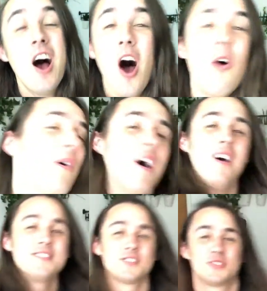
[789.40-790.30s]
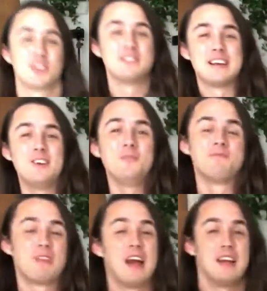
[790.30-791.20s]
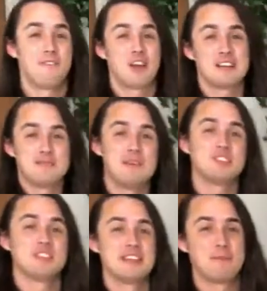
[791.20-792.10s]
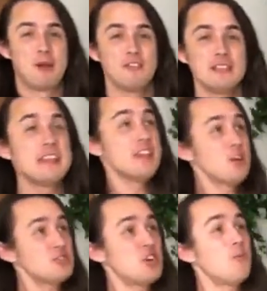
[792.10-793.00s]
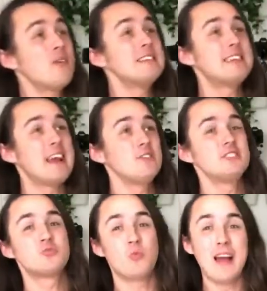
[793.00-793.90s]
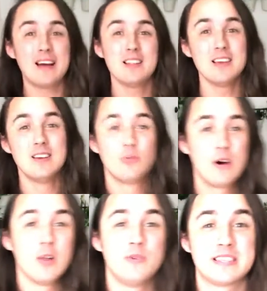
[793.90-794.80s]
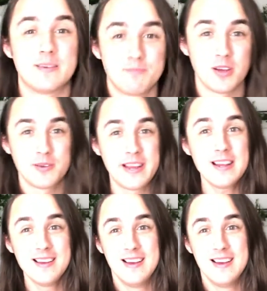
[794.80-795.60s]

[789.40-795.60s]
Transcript: Oh, also turns out, I forgot to mention that apparently YouTube went down as well while it was uploading.